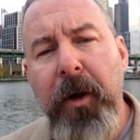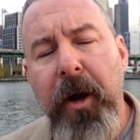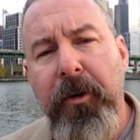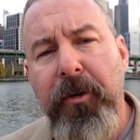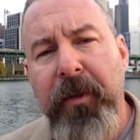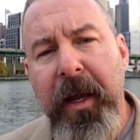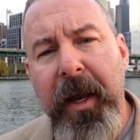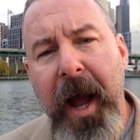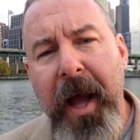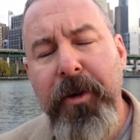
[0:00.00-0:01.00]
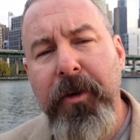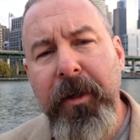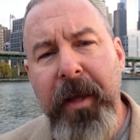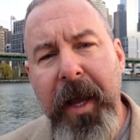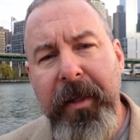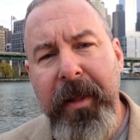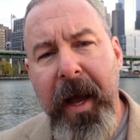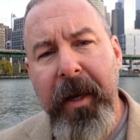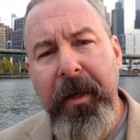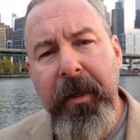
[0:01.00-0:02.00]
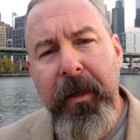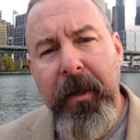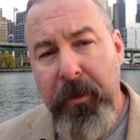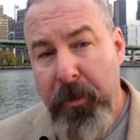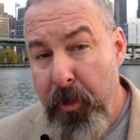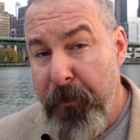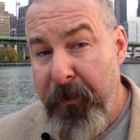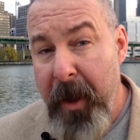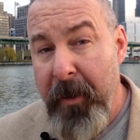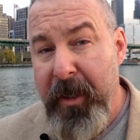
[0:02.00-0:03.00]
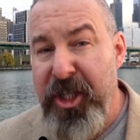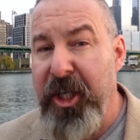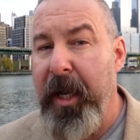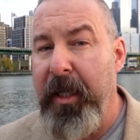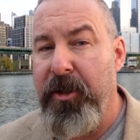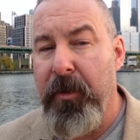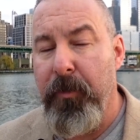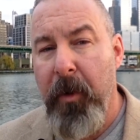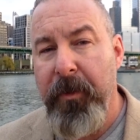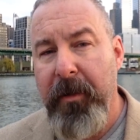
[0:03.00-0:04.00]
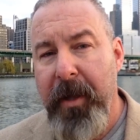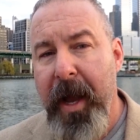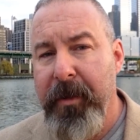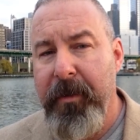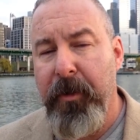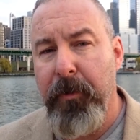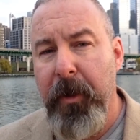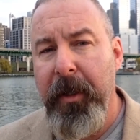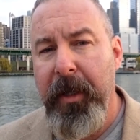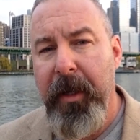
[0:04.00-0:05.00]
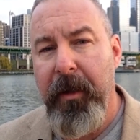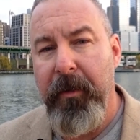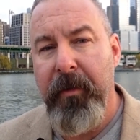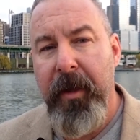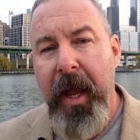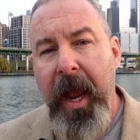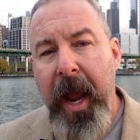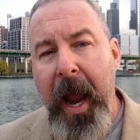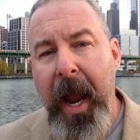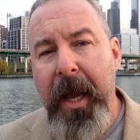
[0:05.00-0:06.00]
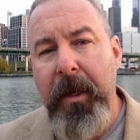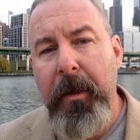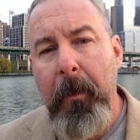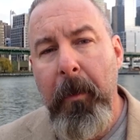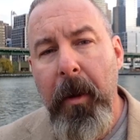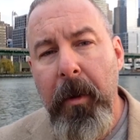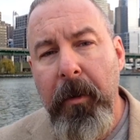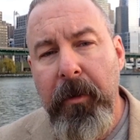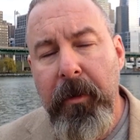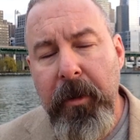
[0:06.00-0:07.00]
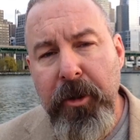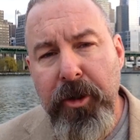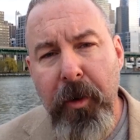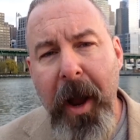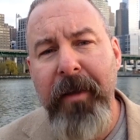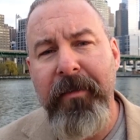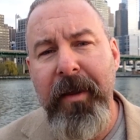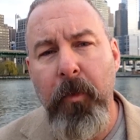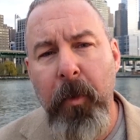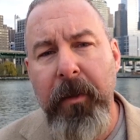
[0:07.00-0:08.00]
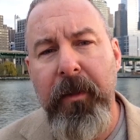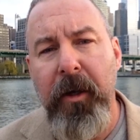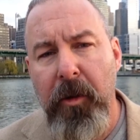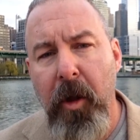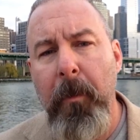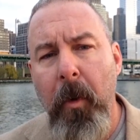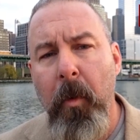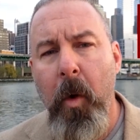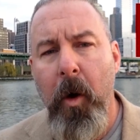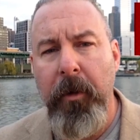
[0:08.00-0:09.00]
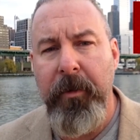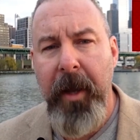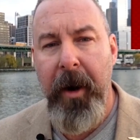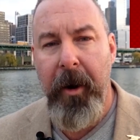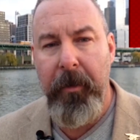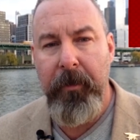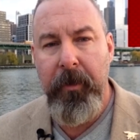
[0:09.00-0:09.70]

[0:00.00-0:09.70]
to understand how you can take that newfound education of what that tactic really is and contrast it with the global war on terror.